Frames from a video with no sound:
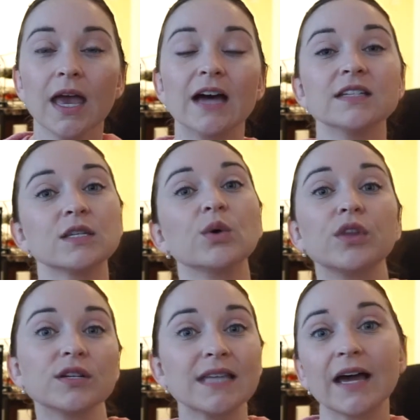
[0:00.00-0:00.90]
And so
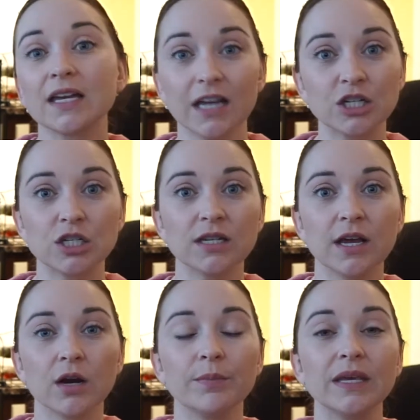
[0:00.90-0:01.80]
there's that connection
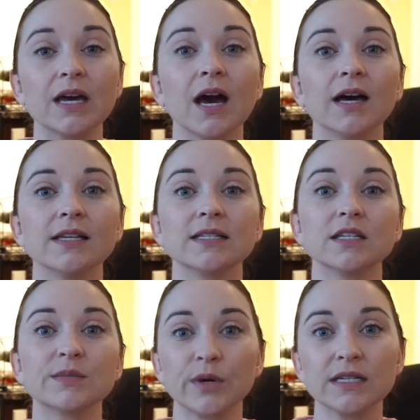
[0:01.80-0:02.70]
there because
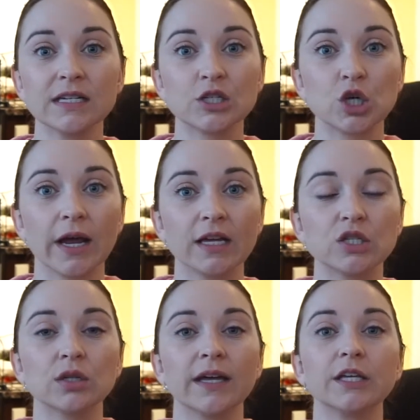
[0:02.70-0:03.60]
Sprint is trying
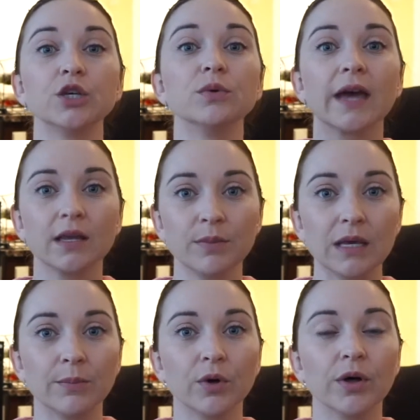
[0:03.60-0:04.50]
to like unite
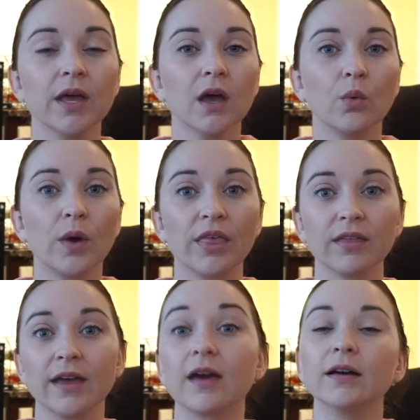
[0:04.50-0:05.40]
people with
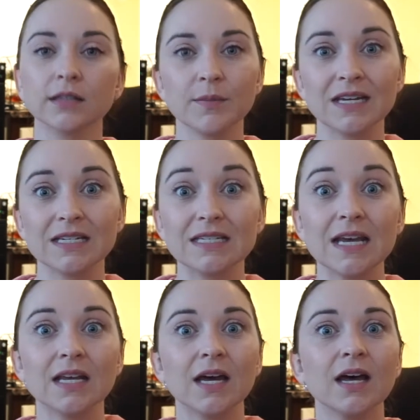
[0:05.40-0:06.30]
like unlimited
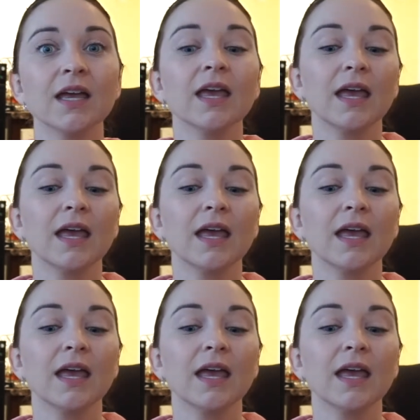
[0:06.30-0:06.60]
data.